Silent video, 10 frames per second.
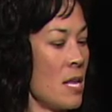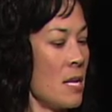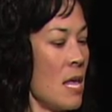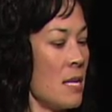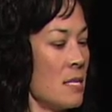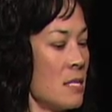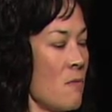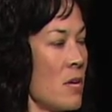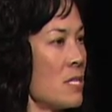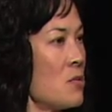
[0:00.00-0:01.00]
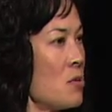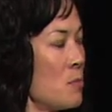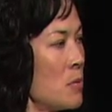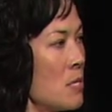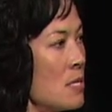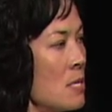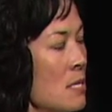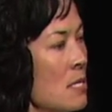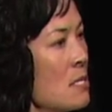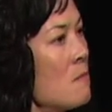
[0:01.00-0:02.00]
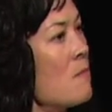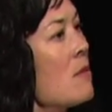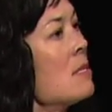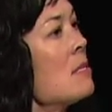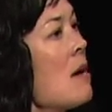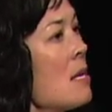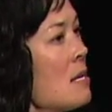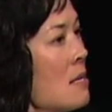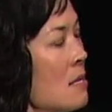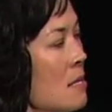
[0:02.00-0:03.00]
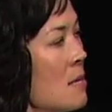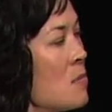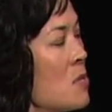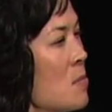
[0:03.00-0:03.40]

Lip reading: And in some ways, I sort of put in some aside the